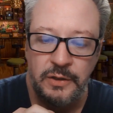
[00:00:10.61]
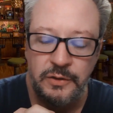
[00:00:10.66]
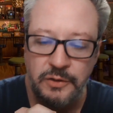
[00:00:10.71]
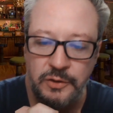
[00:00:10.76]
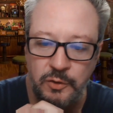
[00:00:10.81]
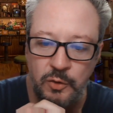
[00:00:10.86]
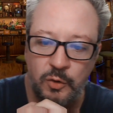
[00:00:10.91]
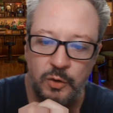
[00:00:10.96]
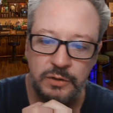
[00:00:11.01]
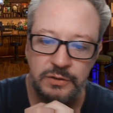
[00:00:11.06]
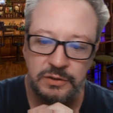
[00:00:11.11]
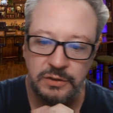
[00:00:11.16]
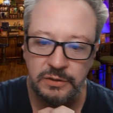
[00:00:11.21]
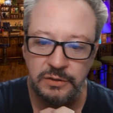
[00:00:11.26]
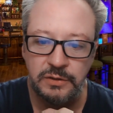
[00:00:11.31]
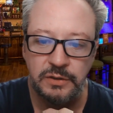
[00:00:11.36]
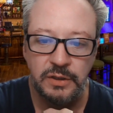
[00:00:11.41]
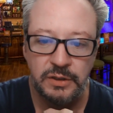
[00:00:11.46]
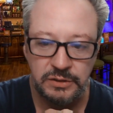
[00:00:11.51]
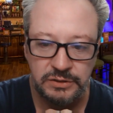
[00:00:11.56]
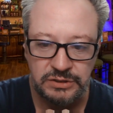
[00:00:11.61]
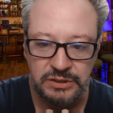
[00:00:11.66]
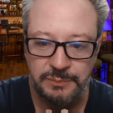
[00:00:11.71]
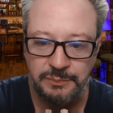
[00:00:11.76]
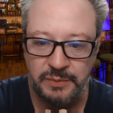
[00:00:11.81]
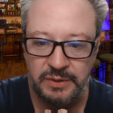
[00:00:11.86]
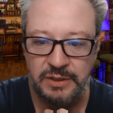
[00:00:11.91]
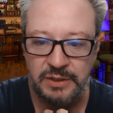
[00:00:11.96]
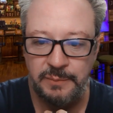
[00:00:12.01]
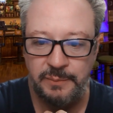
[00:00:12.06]
the Haunted
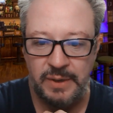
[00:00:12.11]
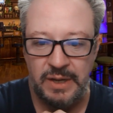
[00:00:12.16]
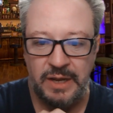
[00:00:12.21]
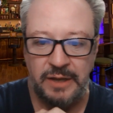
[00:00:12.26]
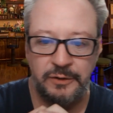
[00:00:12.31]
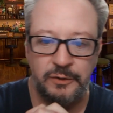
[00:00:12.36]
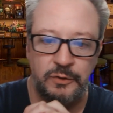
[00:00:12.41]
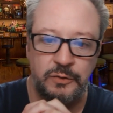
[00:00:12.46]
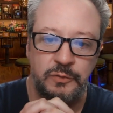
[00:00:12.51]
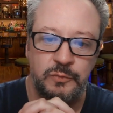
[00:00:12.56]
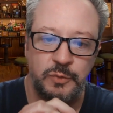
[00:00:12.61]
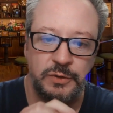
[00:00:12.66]
Ship in a Bottle,